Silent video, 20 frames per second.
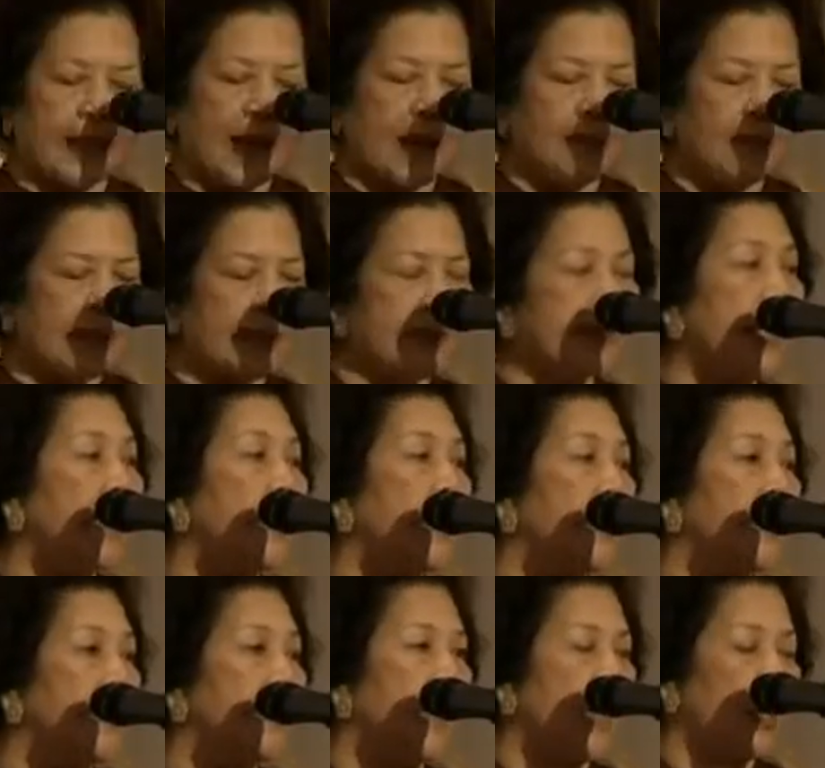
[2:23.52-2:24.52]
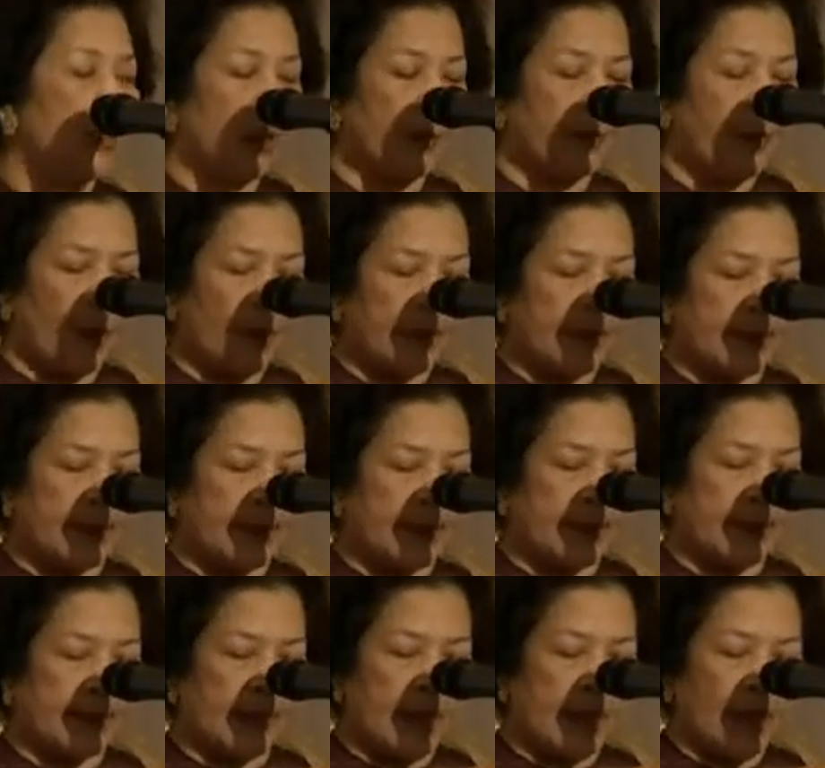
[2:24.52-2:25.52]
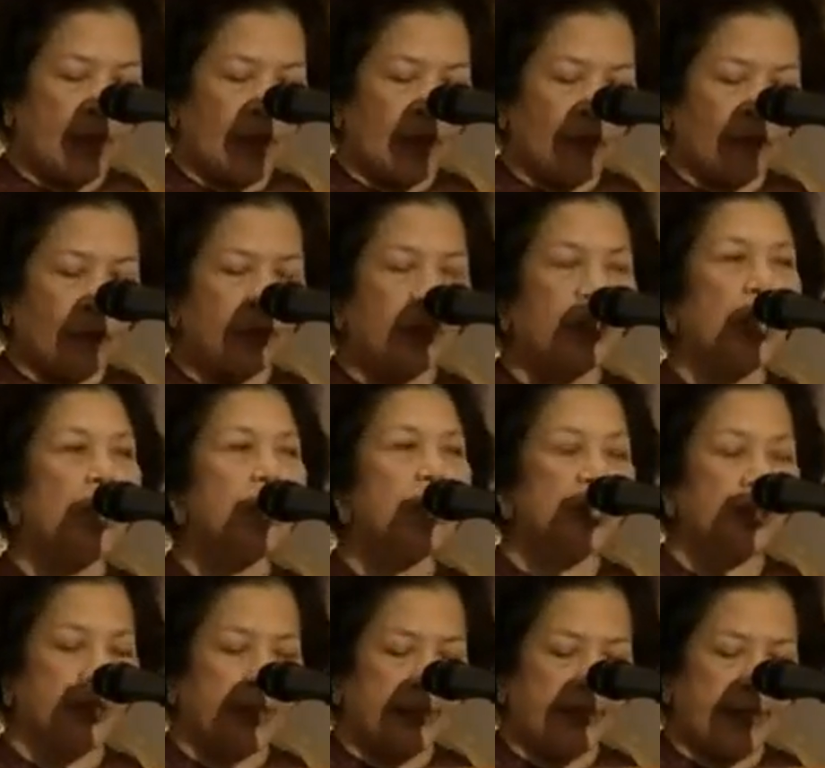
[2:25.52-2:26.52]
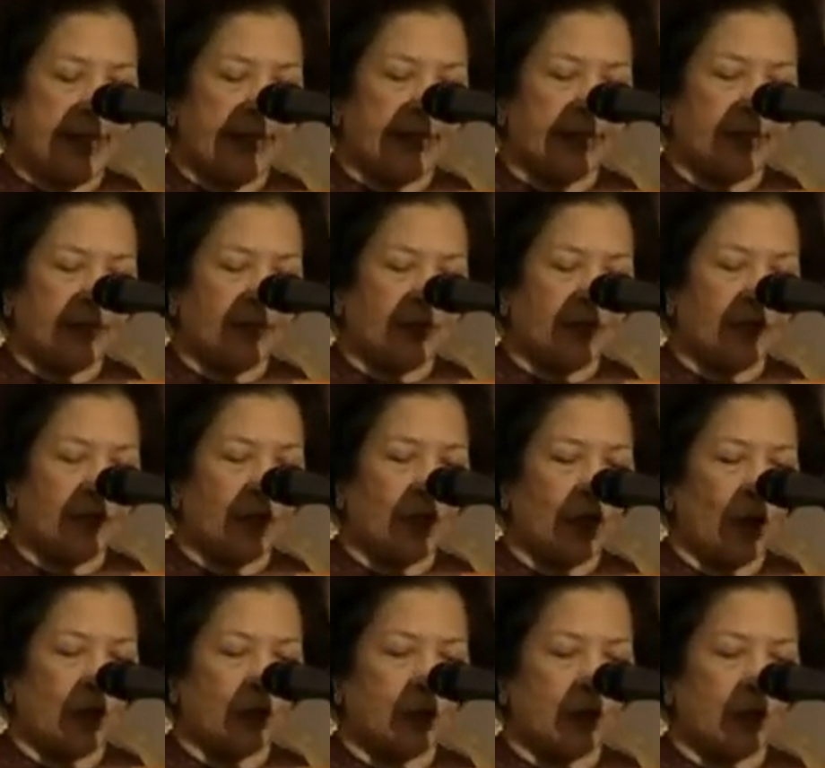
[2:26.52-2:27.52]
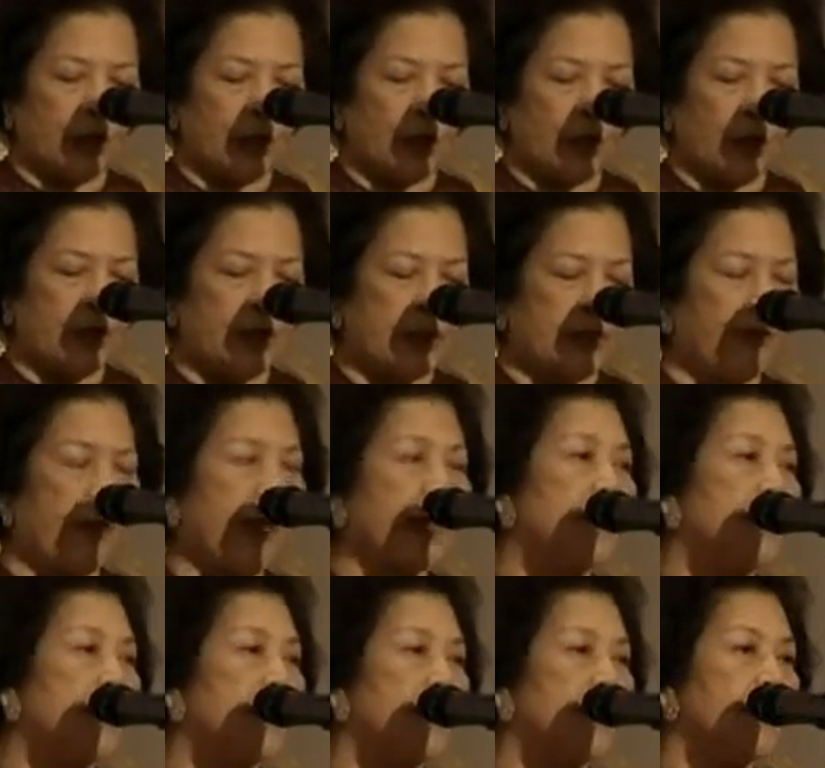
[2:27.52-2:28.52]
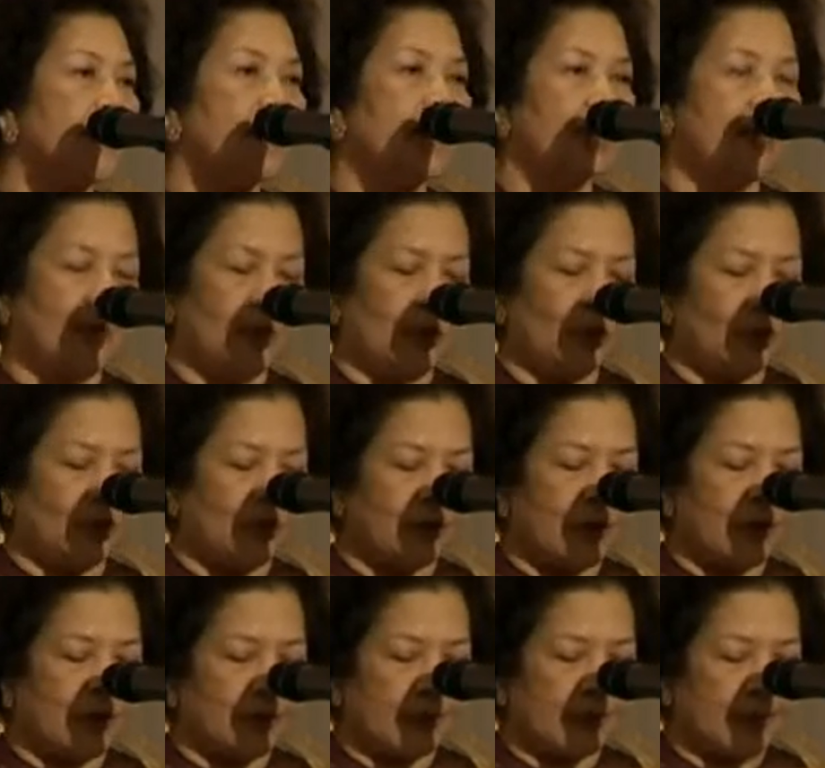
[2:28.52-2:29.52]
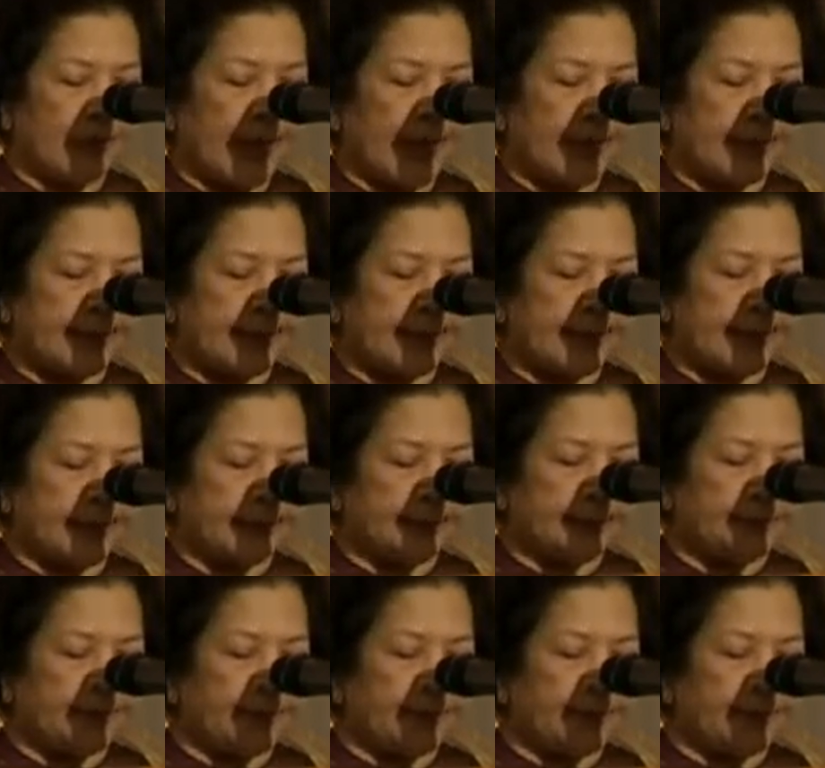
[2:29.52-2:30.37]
I must tender our apologies for changing the date of the launch, which affected your travel plans.